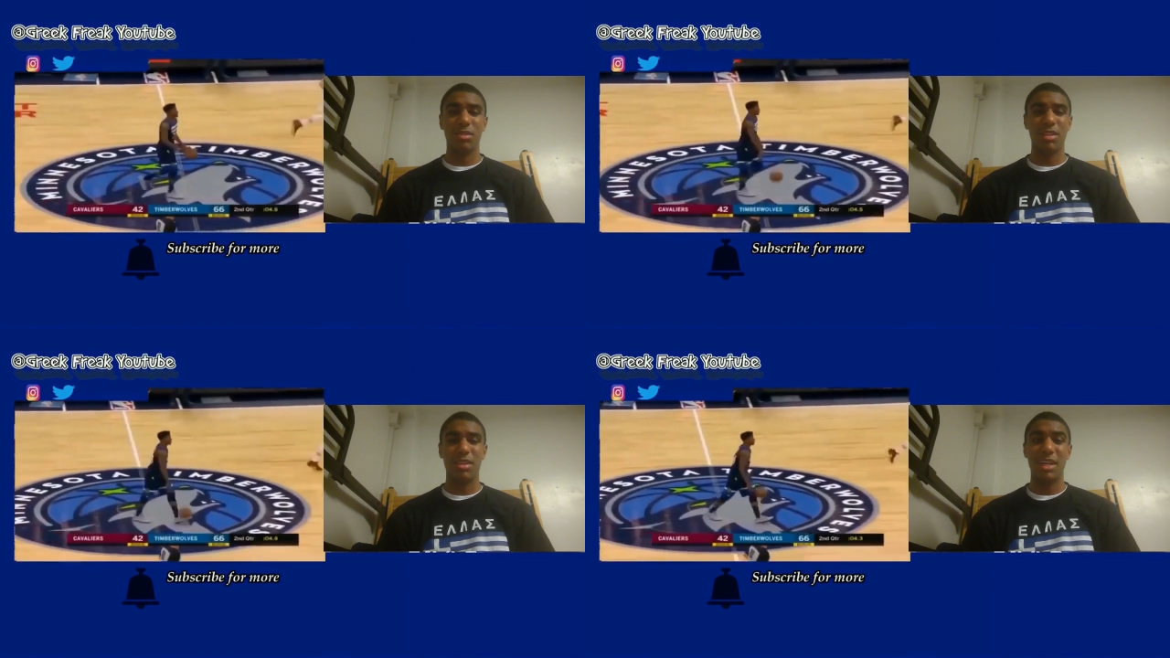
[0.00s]

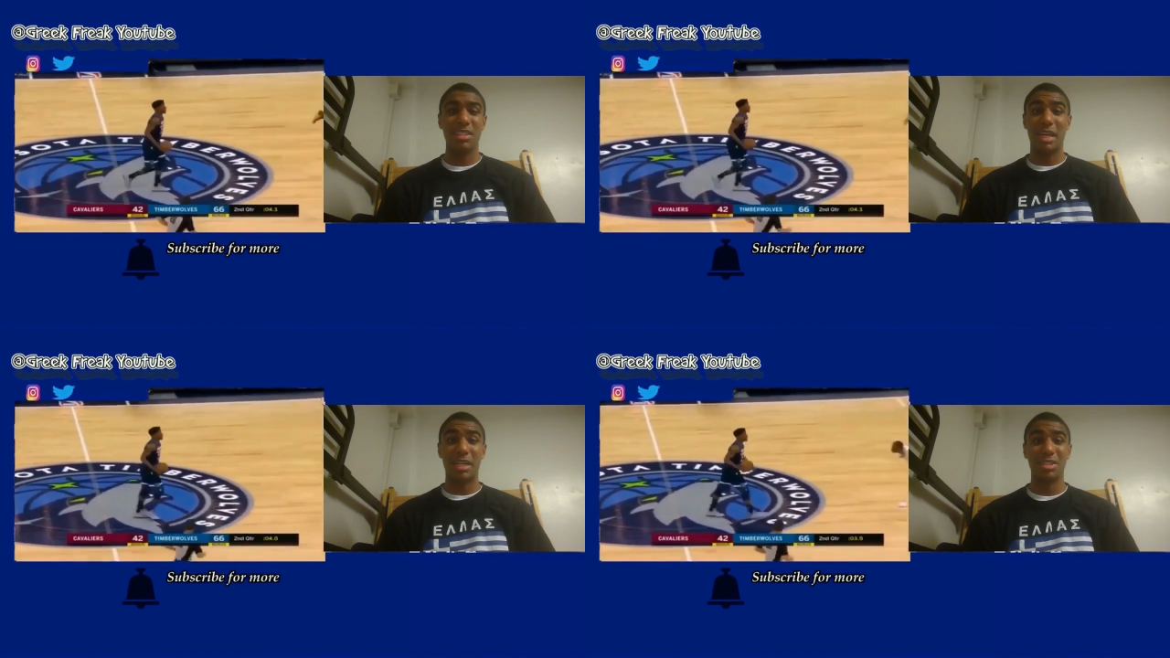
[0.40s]
the Nets
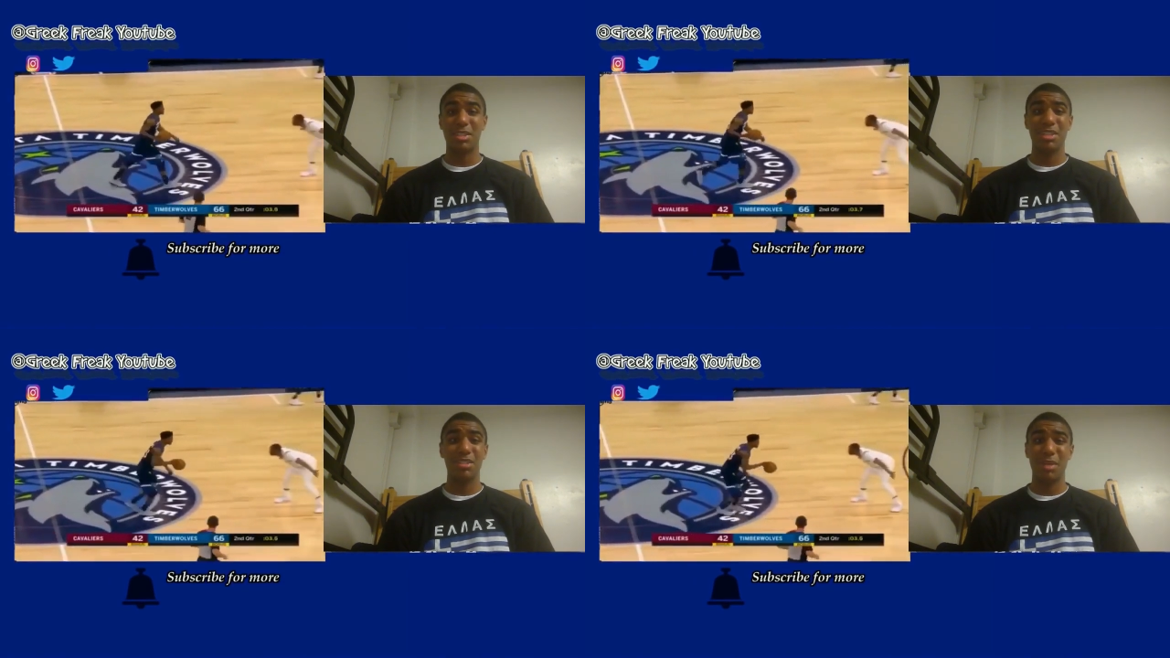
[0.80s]
actually
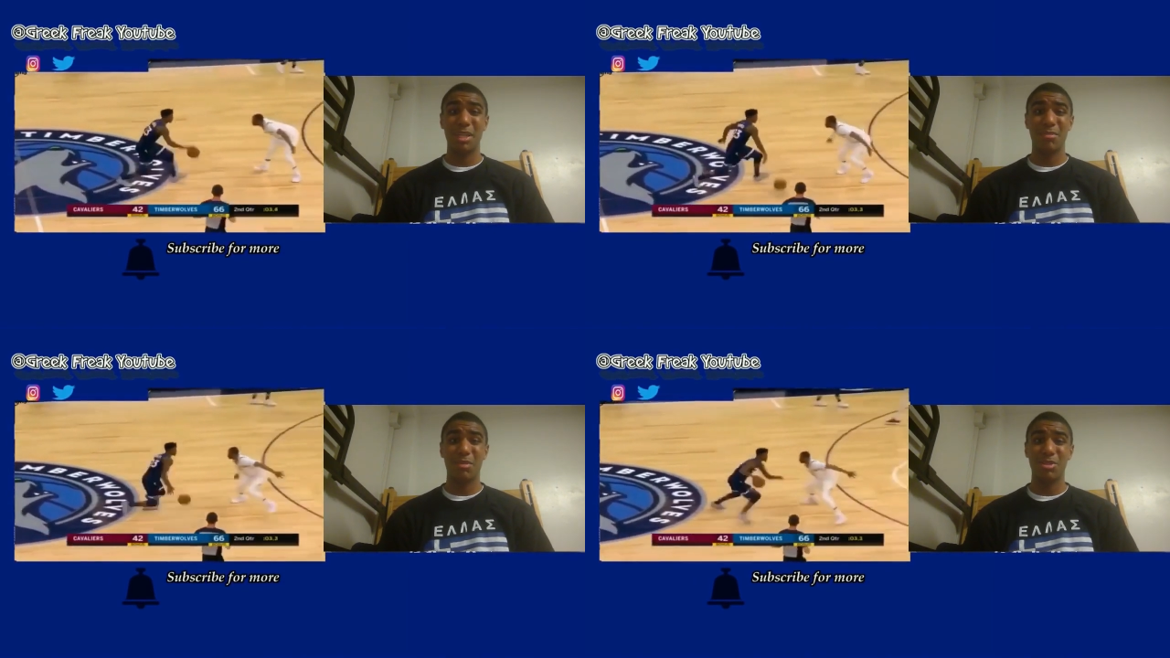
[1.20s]
does make
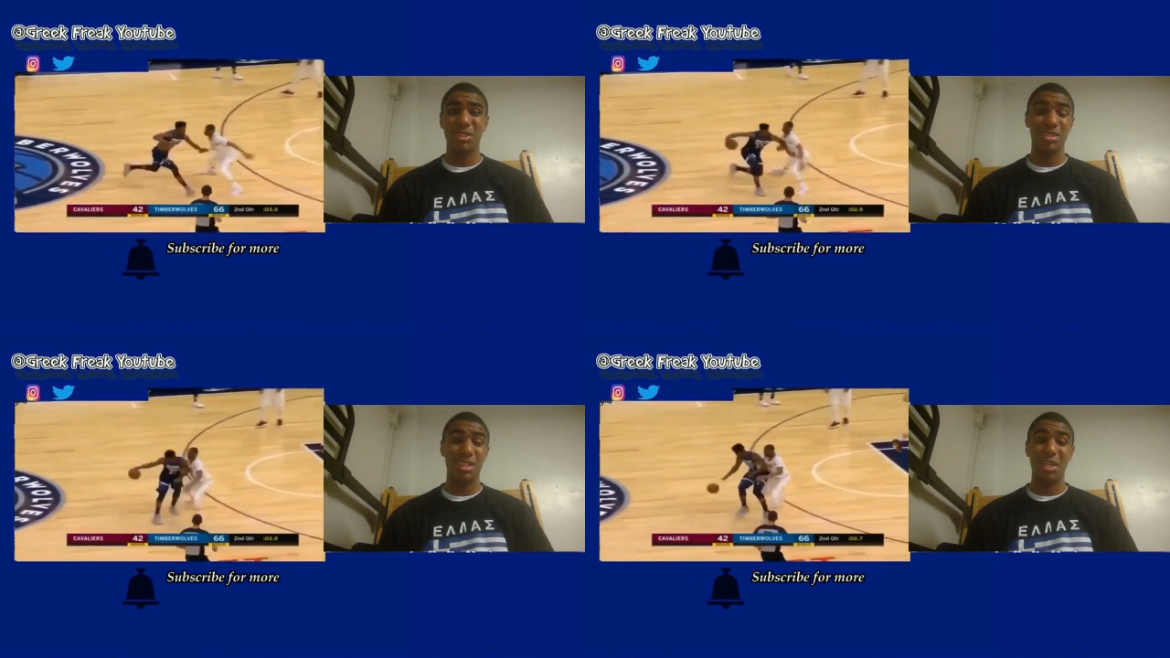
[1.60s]
the most
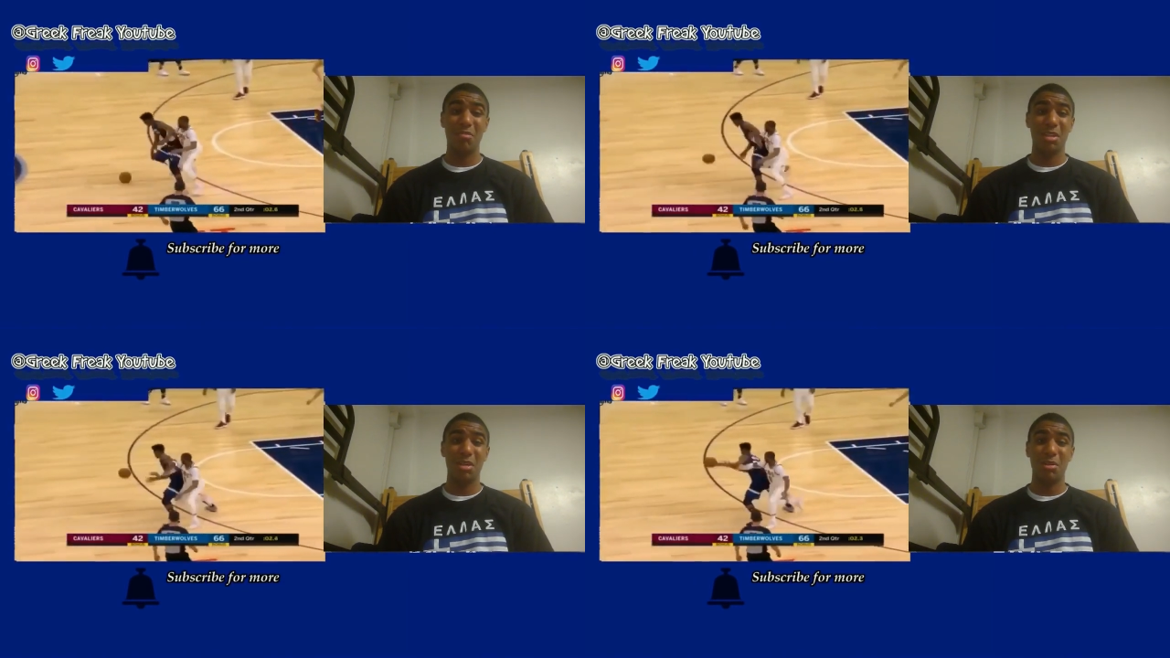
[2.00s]
sense,
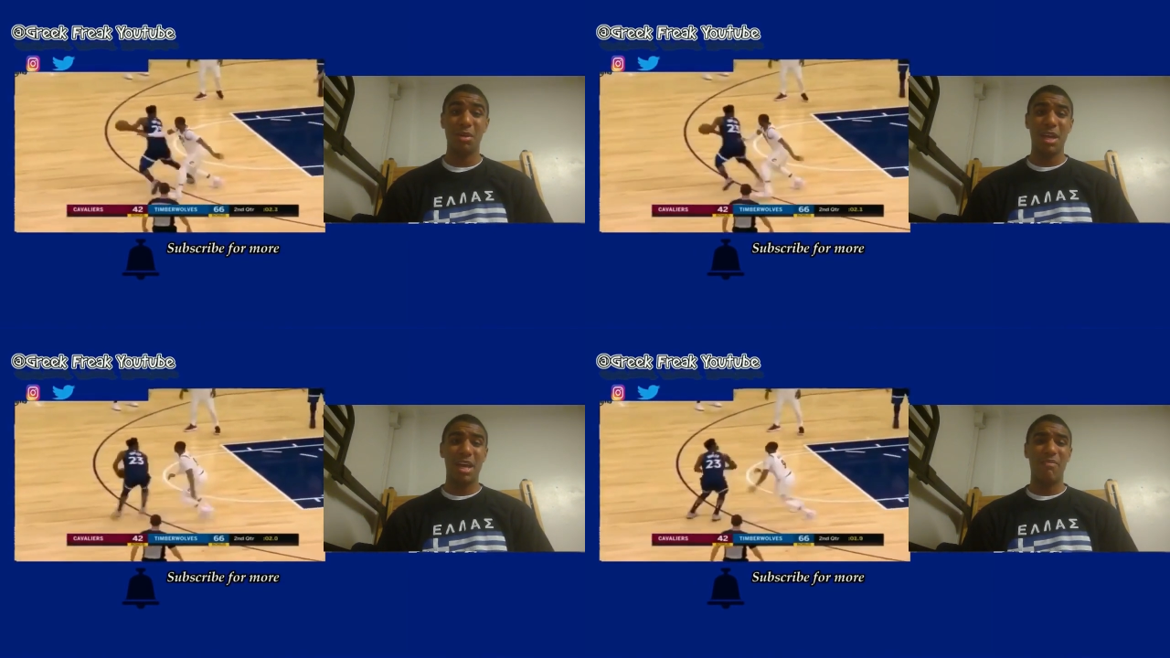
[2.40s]
even though
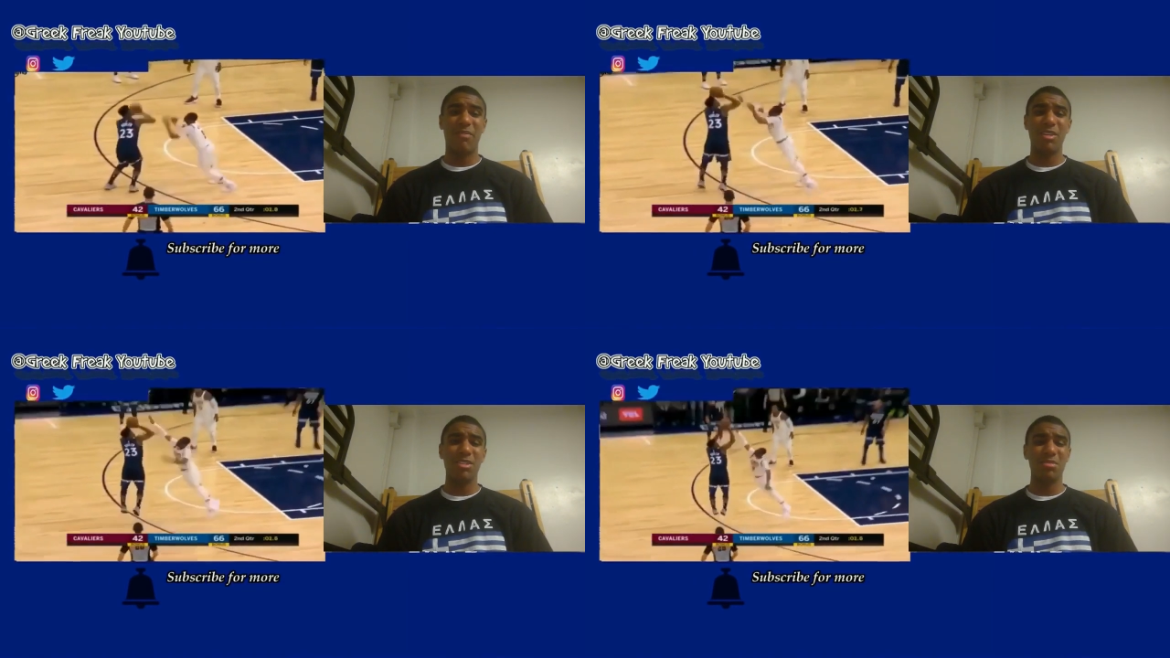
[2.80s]
at
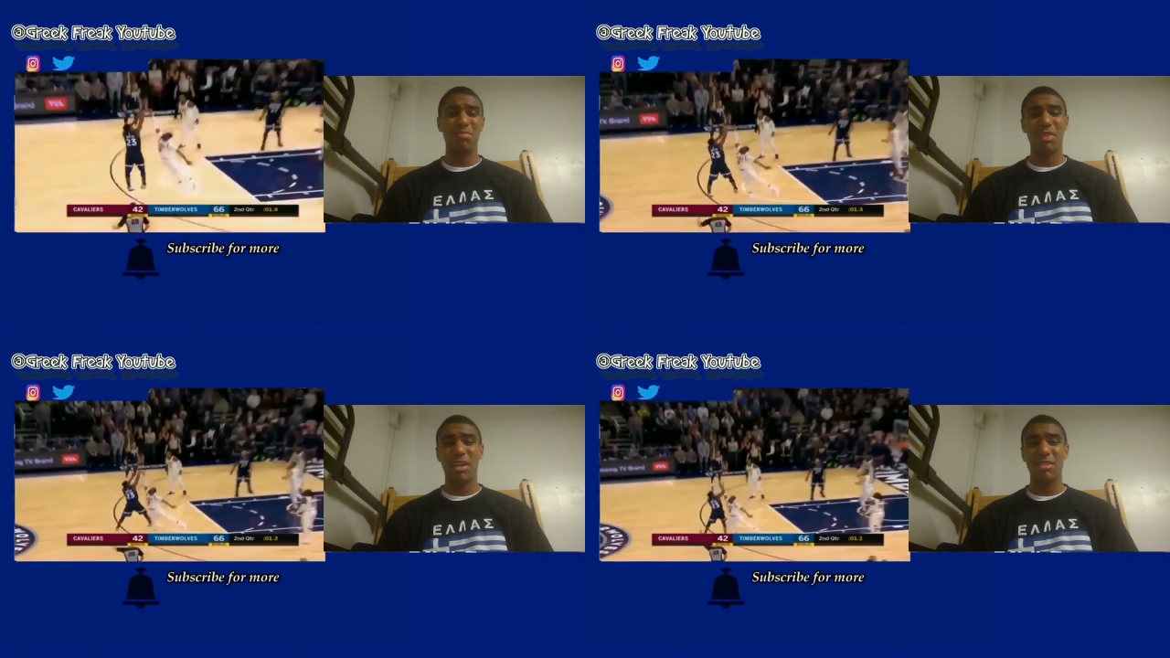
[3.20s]
first
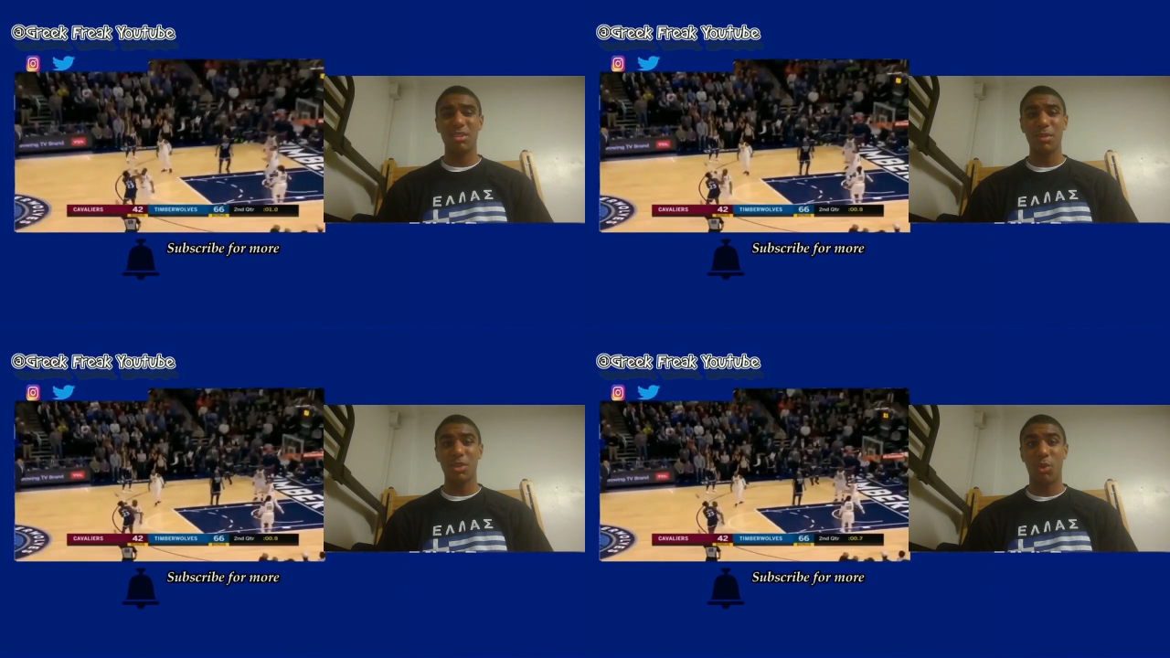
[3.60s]
I was a
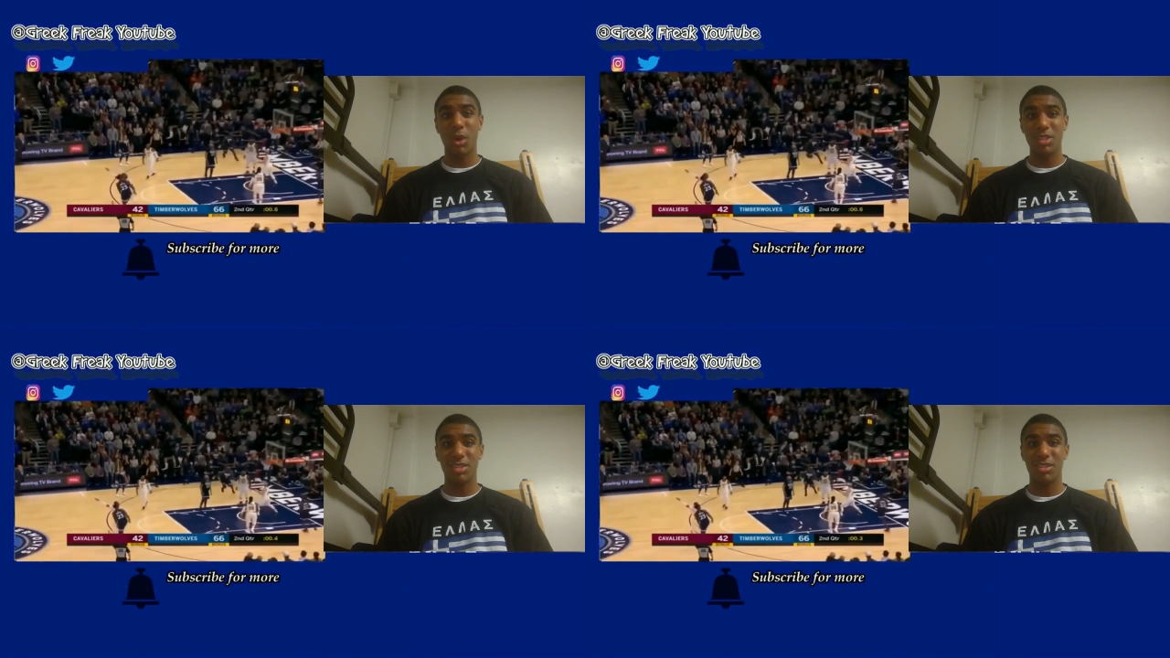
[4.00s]
little bit
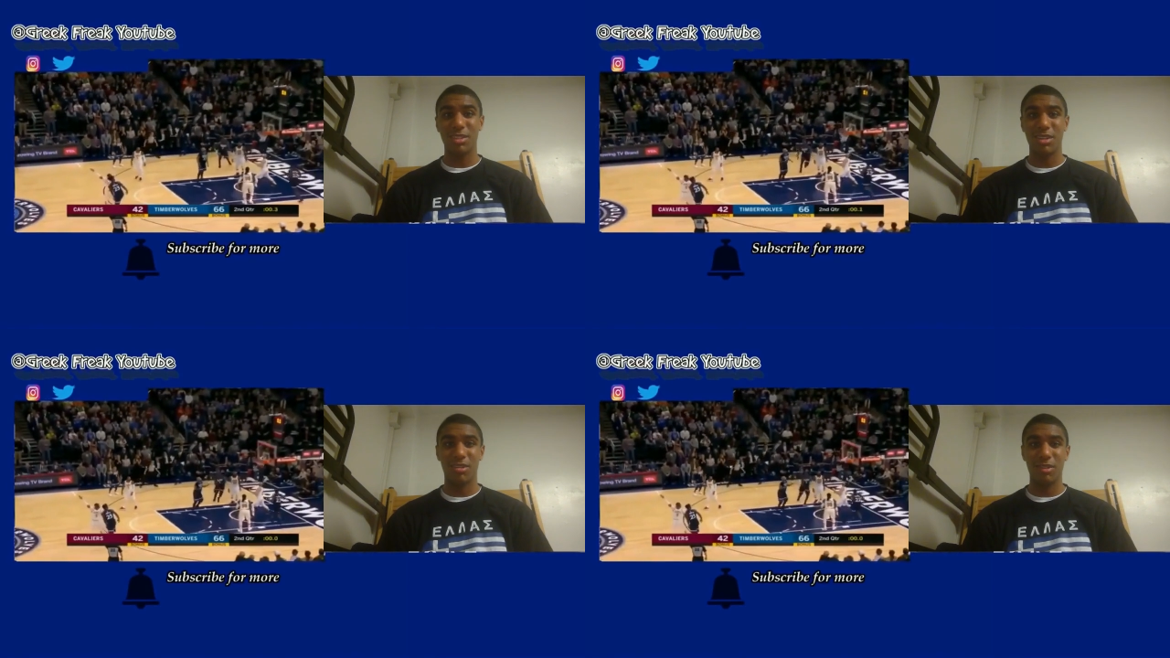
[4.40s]

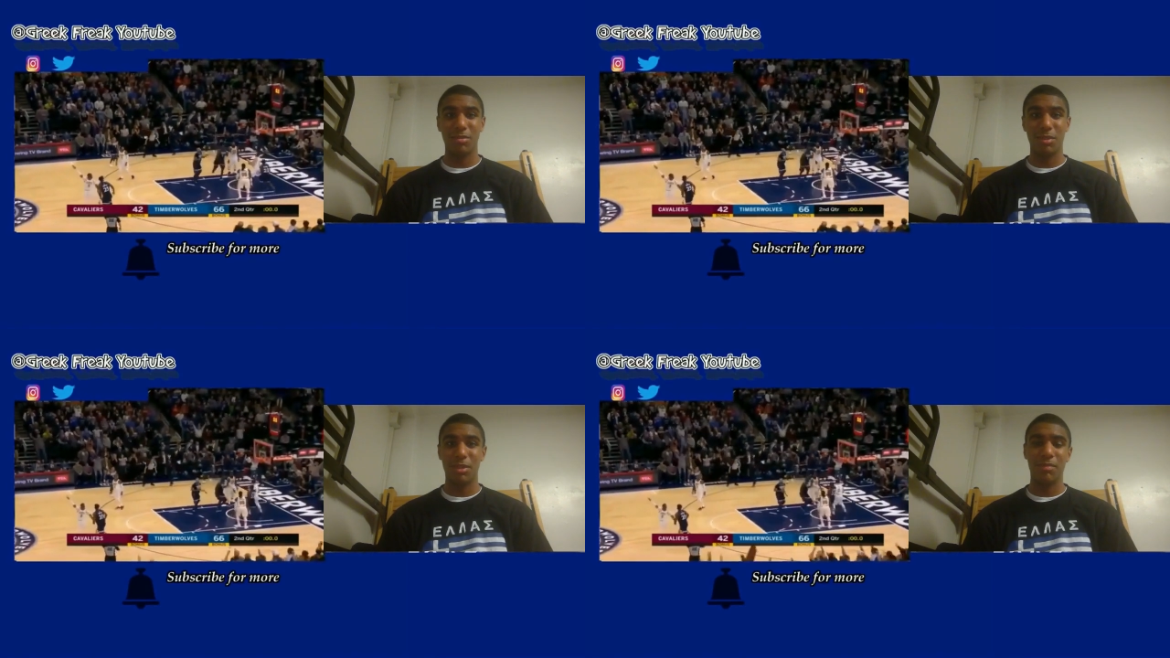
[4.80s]
questioning of it,
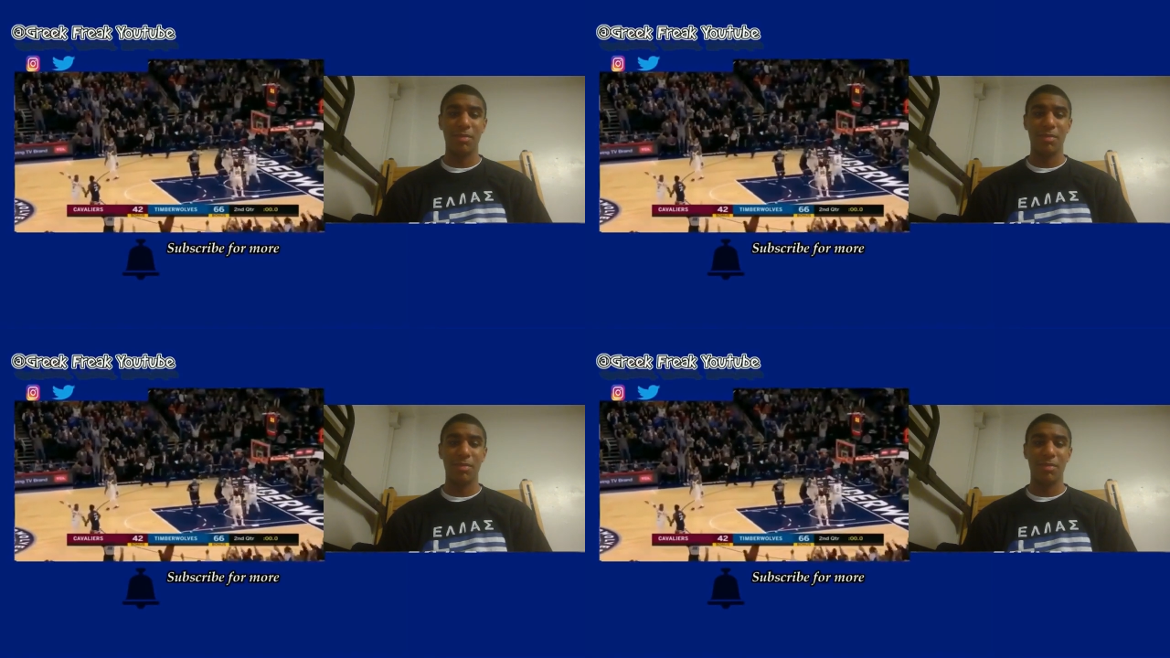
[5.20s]
but